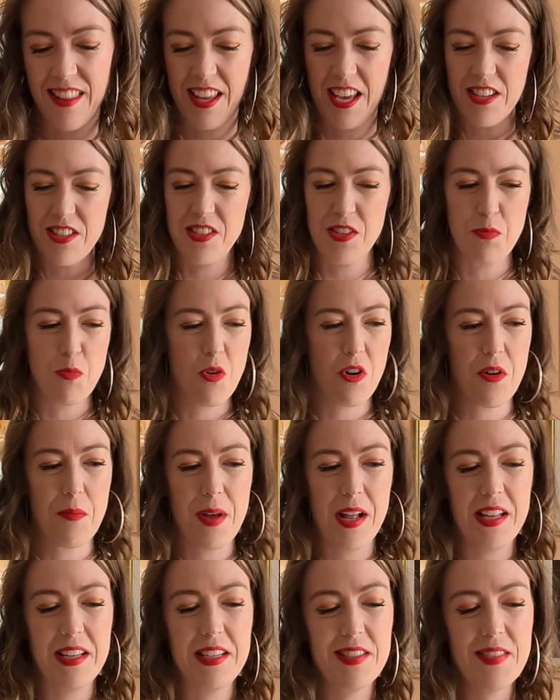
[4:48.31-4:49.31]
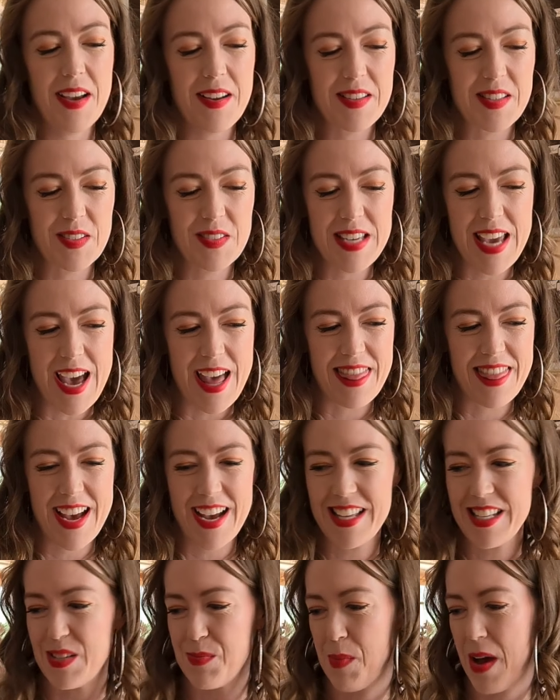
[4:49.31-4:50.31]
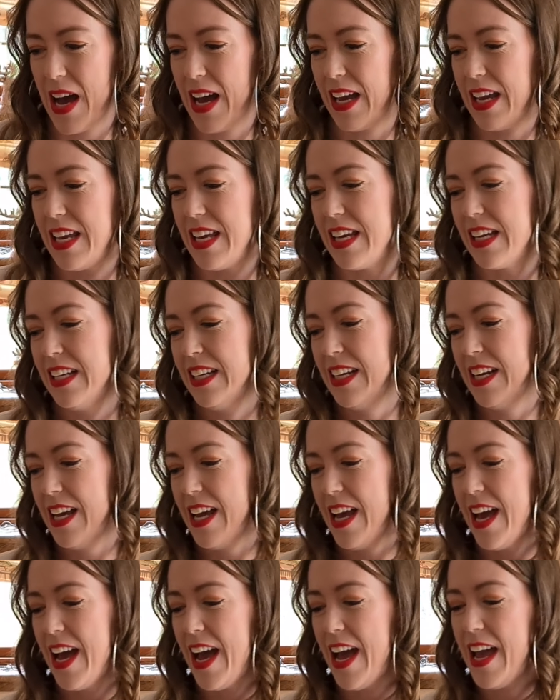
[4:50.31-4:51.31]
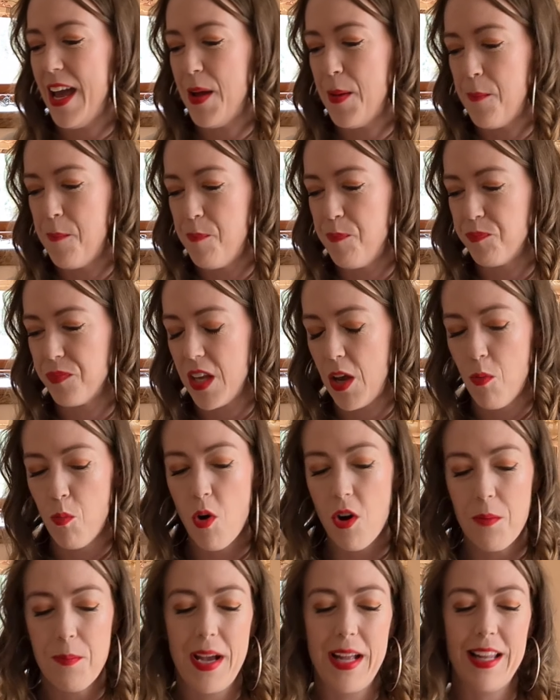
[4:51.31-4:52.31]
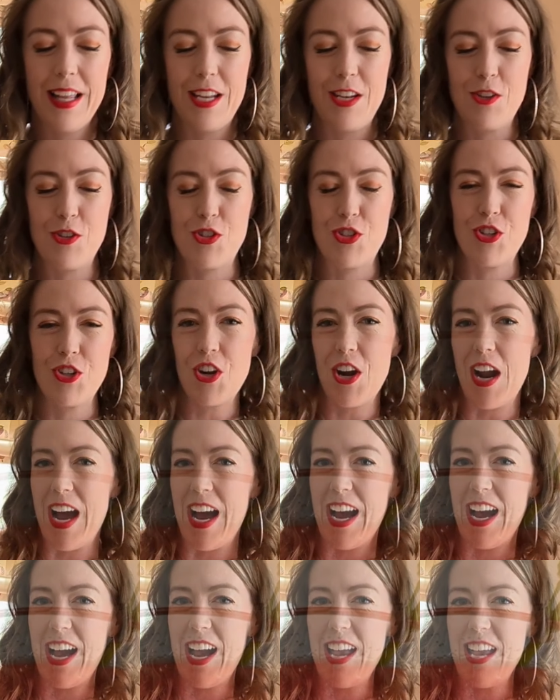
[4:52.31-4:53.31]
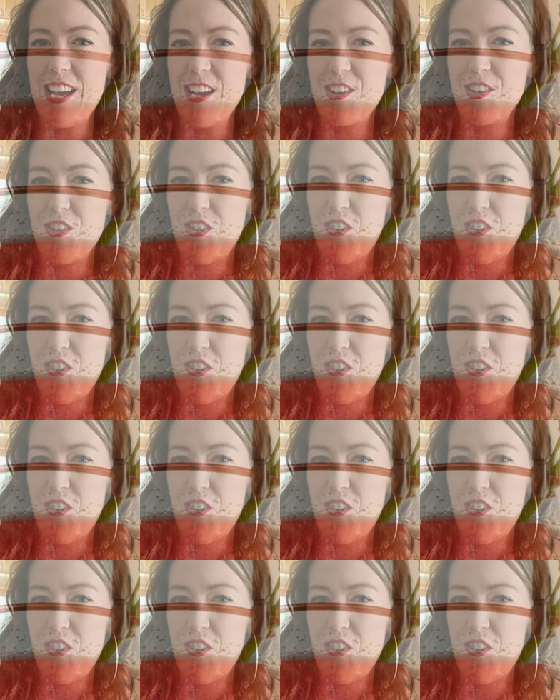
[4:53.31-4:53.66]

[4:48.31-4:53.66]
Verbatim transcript: and then some watermelon as well. So yeah, that is my um, watermelon sugar high